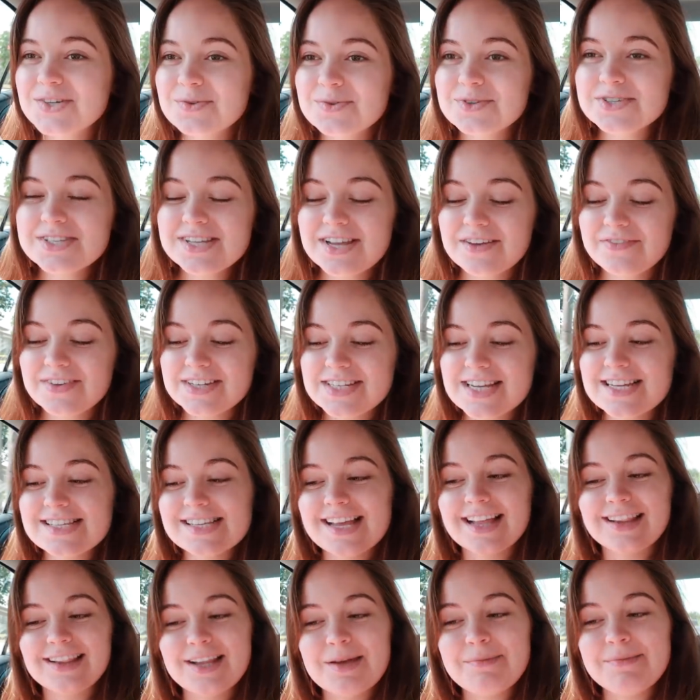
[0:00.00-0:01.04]
So we'll see if it tastes
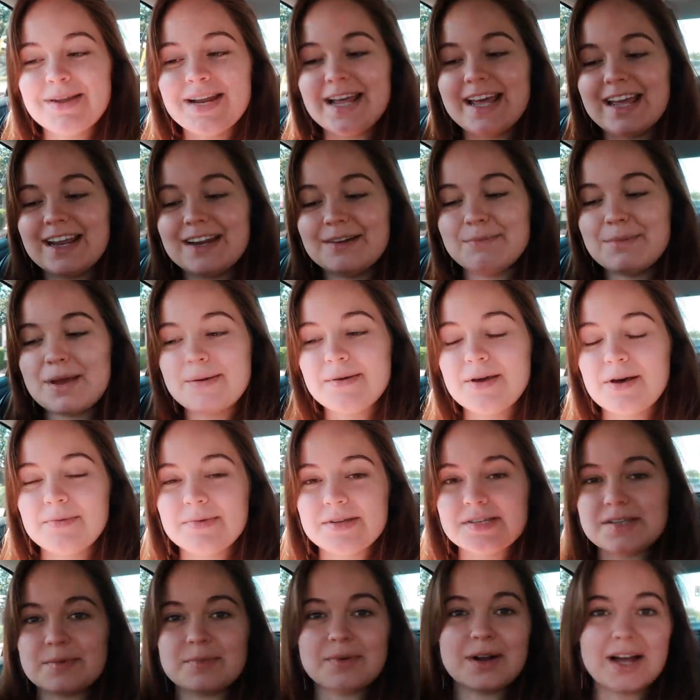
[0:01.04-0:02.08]
like lemonade. Maybe I'll
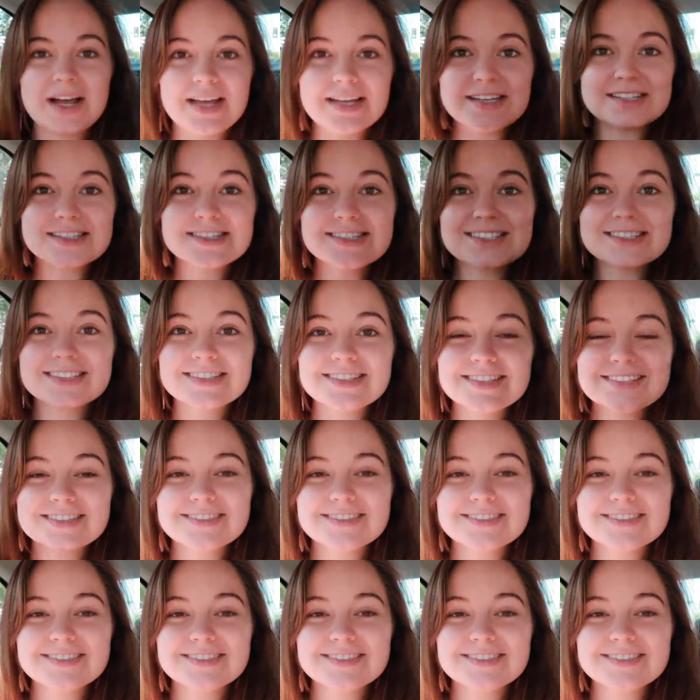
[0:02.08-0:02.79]
be surprised.